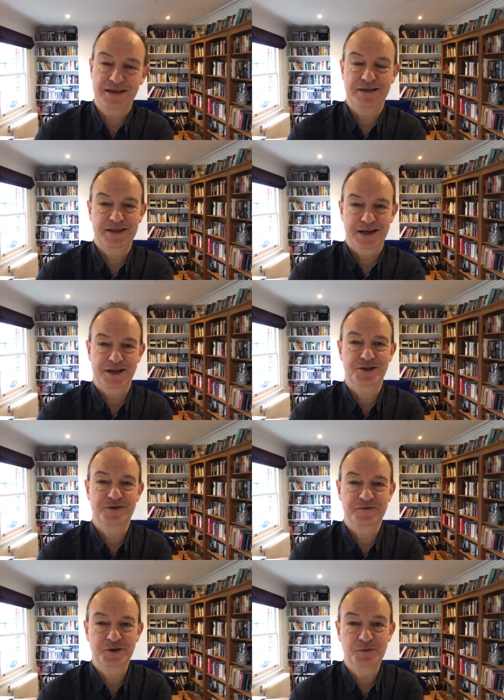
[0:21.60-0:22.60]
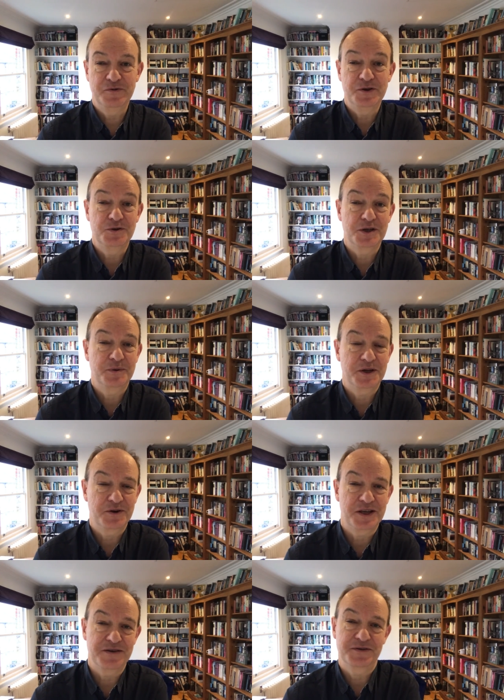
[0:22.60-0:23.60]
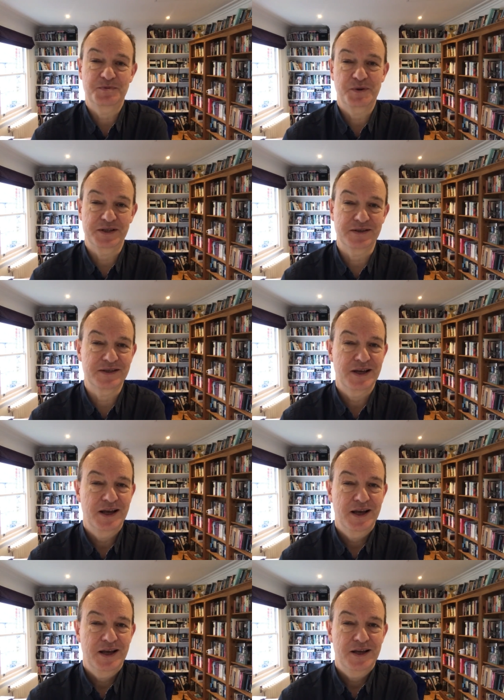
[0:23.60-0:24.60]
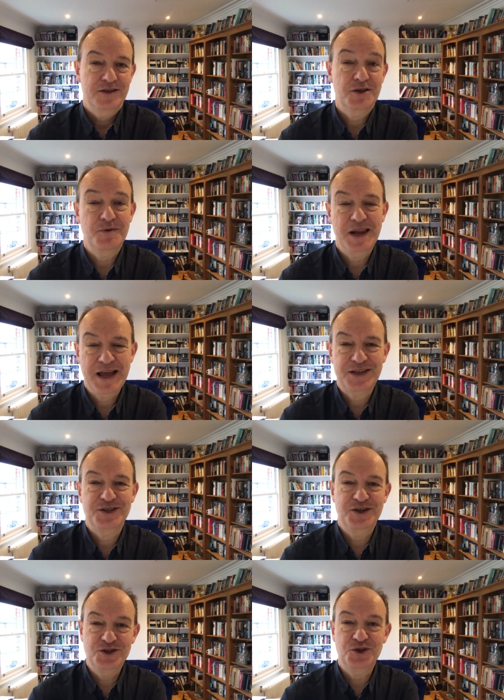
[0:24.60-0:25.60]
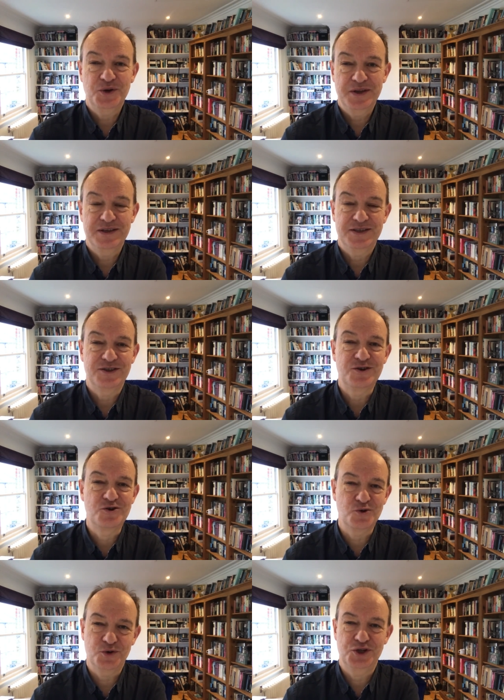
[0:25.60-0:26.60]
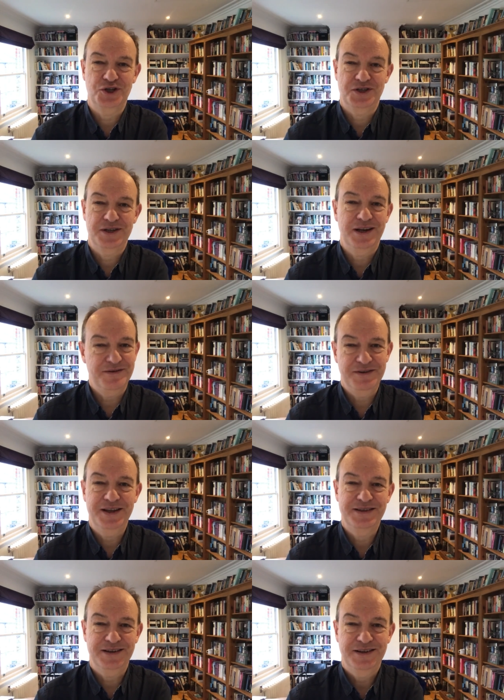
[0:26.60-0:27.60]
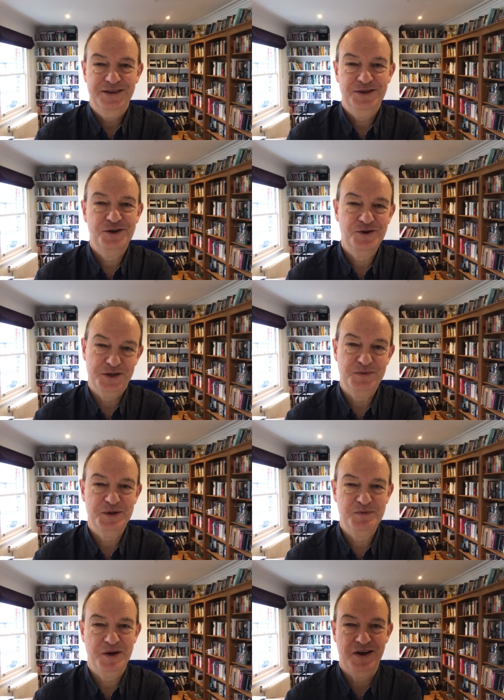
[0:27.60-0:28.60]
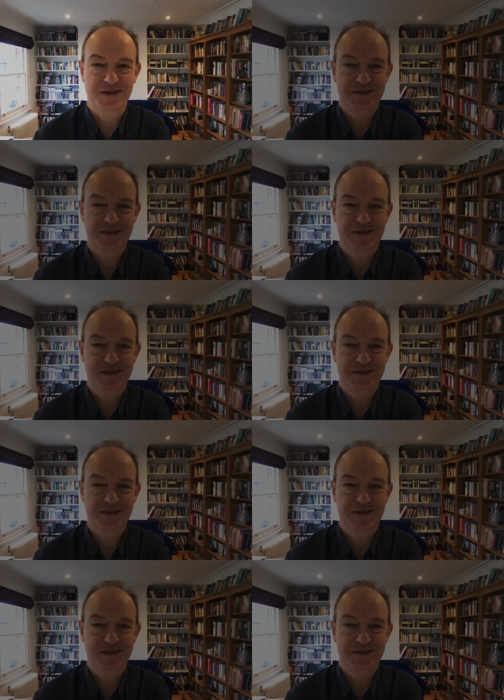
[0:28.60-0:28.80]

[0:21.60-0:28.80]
selection of film reviews are we going to give as presents. So relax and enjoy this gorgeous love letter to Christmas past.